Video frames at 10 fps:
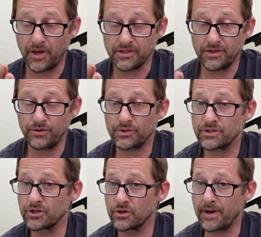don't know what
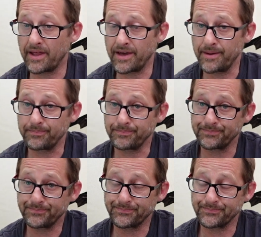to do about that
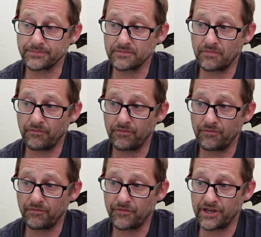
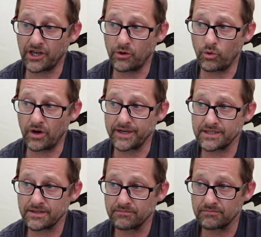video
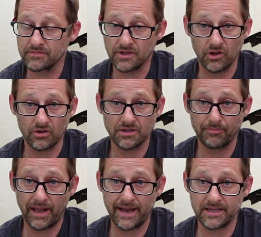wise. So lots
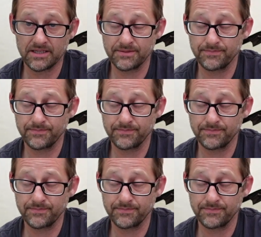of blanks.